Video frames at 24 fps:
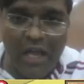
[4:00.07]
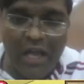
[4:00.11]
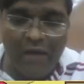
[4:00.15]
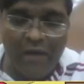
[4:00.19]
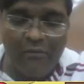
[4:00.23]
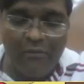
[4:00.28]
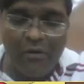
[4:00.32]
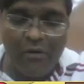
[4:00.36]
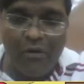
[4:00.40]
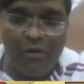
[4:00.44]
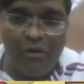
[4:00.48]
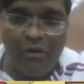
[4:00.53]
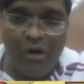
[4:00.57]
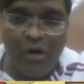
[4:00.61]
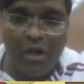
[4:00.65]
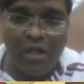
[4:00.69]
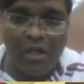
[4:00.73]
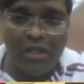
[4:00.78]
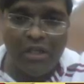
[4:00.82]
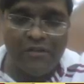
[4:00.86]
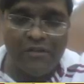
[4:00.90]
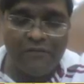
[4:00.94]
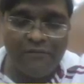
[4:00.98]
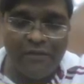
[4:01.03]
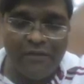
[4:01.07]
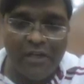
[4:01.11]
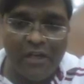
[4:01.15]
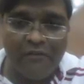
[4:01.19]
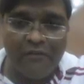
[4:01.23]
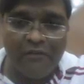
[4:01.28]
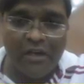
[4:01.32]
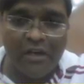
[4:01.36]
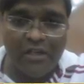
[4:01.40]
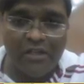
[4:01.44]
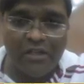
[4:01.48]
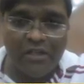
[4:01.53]
will have all its
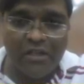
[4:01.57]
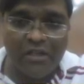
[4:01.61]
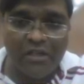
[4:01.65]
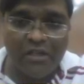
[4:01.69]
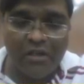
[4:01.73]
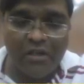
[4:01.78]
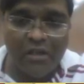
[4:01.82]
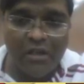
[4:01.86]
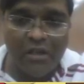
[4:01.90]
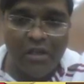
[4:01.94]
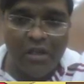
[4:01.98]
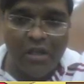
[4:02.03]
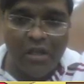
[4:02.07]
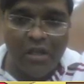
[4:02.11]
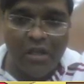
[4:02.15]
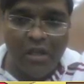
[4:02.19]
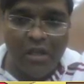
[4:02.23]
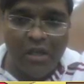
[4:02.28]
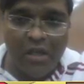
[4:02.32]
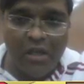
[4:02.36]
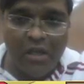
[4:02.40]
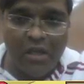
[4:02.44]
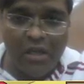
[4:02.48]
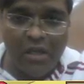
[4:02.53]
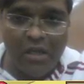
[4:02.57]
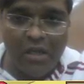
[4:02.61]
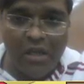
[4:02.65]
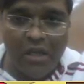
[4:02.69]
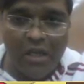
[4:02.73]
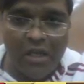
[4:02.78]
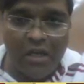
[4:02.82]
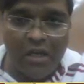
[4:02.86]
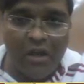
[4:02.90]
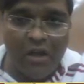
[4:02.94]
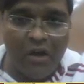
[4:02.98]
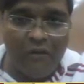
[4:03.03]
field vector
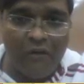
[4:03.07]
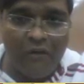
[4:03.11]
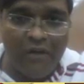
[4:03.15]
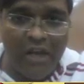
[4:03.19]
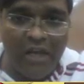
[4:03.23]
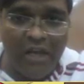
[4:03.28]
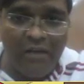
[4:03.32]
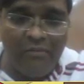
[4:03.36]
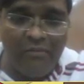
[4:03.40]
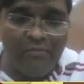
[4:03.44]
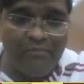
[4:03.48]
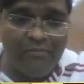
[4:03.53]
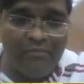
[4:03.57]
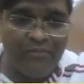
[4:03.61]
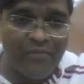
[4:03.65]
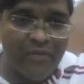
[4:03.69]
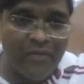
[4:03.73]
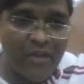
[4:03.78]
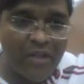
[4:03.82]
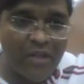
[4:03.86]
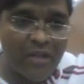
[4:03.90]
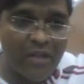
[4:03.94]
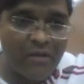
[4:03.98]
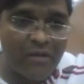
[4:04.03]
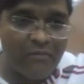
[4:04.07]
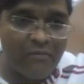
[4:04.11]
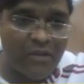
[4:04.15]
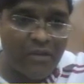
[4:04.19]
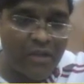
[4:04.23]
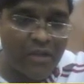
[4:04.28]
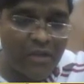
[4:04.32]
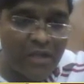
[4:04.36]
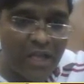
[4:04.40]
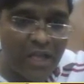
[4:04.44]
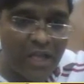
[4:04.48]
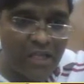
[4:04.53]
along y.
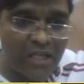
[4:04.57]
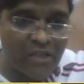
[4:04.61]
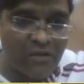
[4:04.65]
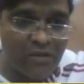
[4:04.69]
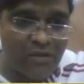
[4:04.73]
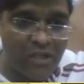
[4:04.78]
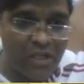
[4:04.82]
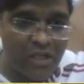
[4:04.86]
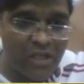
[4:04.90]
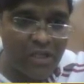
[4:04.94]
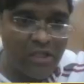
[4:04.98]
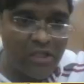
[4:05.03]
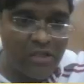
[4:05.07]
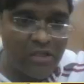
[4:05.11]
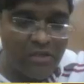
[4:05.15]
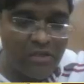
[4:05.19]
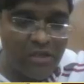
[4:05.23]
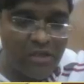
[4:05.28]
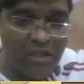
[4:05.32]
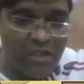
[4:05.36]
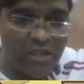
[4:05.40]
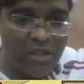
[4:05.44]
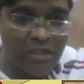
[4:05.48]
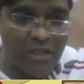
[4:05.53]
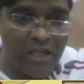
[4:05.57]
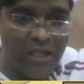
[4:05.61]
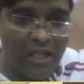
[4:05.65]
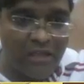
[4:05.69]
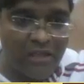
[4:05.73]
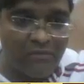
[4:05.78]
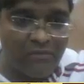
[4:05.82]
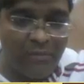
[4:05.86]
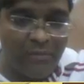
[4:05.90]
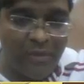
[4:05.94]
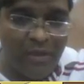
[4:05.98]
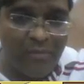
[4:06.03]
The light here the
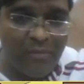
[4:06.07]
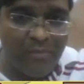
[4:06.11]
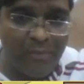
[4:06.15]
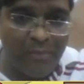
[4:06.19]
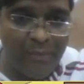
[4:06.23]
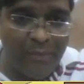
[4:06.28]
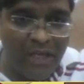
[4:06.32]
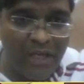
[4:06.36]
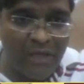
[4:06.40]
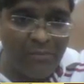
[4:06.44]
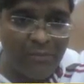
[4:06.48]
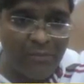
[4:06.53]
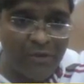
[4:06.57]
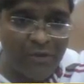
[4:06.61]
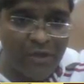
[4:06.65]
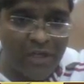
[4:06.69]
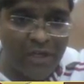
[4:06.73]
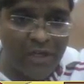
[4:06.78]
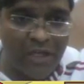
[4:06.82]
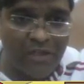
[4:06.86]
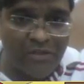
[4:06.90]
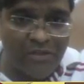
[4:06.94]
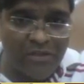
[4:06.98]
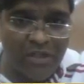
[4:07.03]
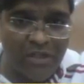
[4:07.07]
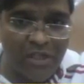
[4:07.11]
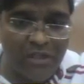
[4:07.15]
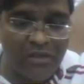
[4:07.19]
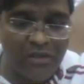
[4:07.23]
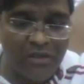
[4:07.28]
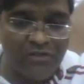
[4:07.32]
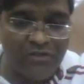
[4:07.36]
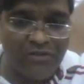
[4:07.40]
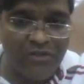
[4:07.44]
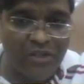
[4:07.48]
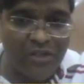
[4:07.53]
light will be plane
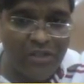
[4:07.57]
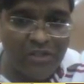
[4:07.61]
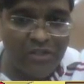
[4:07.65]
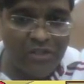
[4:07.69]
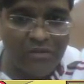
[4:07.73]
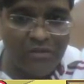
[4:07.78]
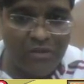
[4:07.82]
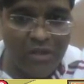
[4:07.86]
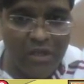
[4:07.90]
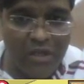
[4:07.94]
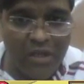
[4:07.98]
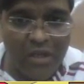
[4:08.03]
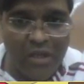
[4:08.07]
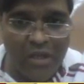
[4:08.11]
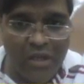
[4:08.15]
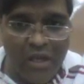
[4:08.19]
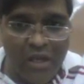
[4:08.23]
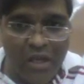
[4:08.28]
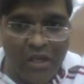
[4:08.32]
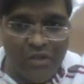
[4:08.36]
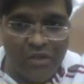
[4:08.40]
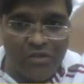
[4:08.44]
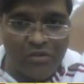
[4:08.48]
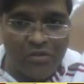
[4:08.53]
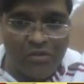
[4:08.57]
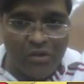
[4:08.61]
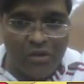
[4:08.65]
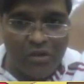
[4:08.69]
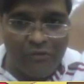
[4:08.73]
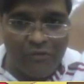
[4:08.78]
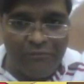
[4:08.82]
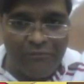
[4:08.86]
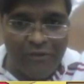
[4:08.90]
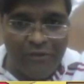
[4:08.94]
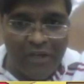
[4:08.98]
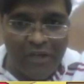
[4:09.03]
polarized in this region.
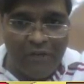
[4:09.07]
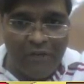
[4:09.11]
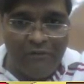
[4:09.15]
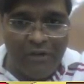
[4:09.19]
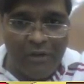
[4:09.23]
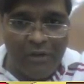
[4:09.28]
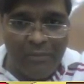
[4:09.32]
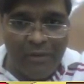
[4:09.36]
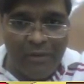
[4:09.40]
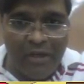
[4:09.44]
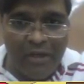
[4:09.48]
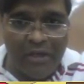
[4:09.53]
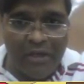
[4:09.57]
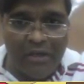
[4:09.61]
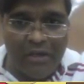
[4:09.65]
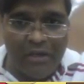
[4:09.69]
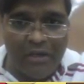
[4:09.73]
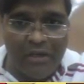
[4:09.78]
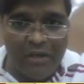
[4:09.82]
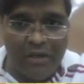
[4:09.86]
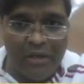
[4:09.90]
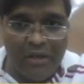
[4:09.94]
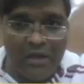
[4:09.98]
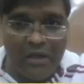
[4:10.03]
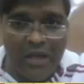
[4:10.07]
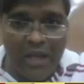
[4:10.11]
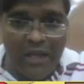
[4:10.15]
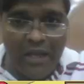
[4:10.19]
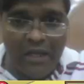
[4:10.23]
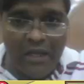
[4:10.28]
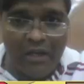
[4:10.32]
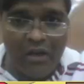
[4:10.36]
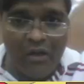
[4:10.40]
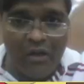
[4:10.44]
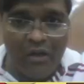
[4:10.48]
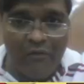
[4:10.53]
So the field will be
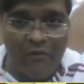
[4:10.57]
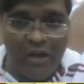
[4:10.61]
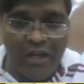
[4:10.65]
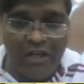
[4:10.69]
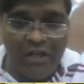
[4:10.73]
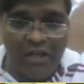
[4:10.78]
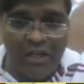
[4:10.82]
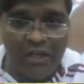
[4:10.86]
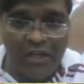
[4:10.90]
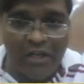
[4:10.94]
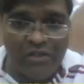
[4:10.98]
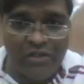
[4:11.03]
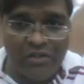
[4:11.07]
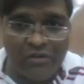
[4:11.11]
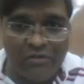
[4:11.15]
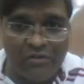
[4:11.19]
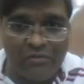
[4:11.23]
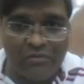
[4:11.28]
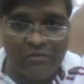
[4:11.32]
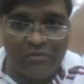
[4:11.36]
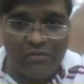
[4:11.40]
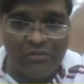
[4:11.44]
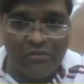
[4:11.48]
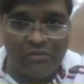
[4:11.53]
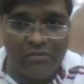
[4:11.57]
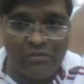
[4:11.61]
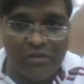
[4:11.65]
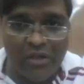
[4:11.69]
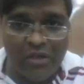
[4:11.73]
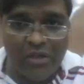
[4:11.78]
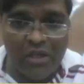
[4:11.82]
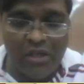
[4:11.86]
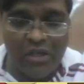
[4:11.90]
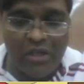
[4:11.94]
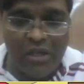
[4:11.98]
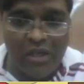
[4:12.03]
lying along y direction.
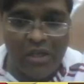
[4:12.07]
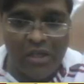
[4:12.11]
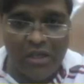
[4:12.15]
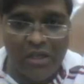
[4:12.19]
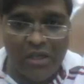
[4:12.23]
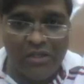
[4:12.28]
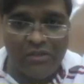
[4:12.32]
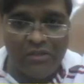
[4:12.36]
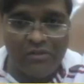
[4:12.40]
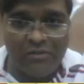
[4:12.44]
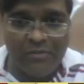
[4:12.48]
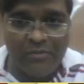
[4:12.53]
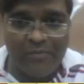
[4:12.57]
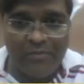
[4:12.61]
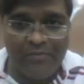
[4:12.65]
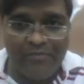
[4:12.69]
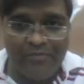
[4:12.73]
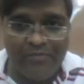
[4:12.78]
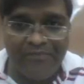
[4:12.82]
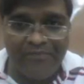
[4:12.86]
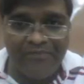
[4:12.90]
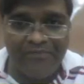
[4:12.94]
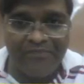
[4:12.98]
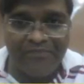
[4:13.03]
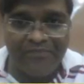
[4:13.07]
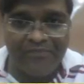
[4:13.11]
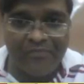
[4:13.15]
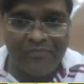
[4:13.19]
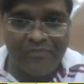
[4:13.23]
So E is